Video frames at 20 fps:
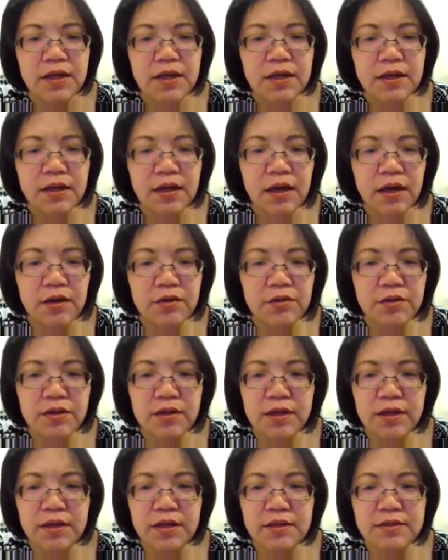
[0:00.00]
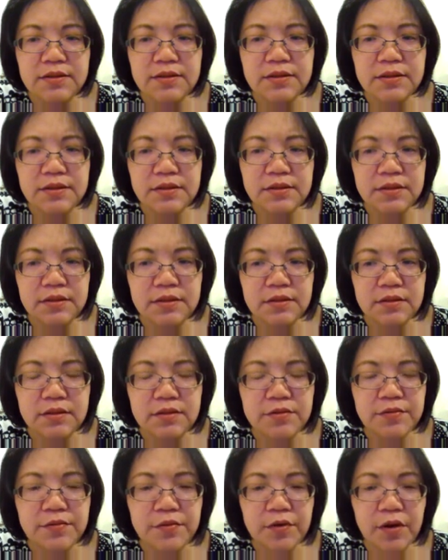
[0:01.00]
and calculate its
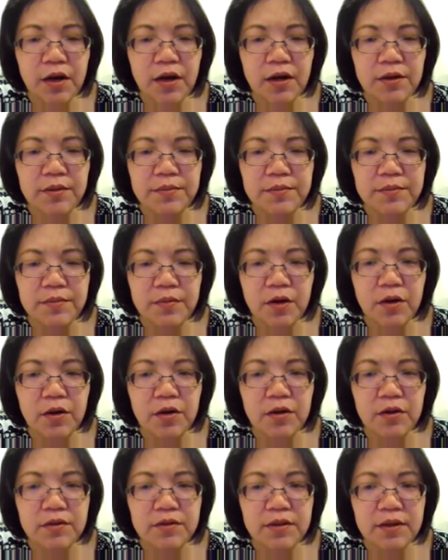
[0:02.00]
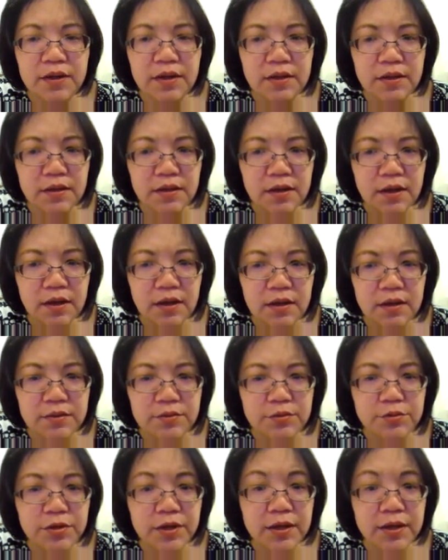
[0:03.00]
distance from all the
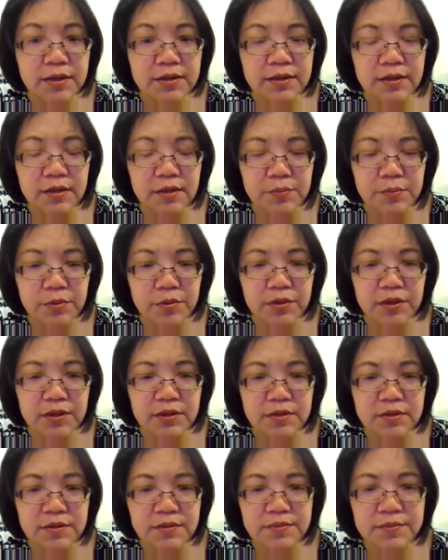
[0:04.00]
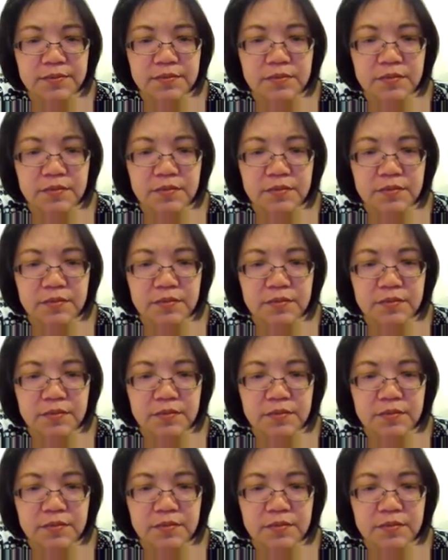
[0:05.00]
training data points.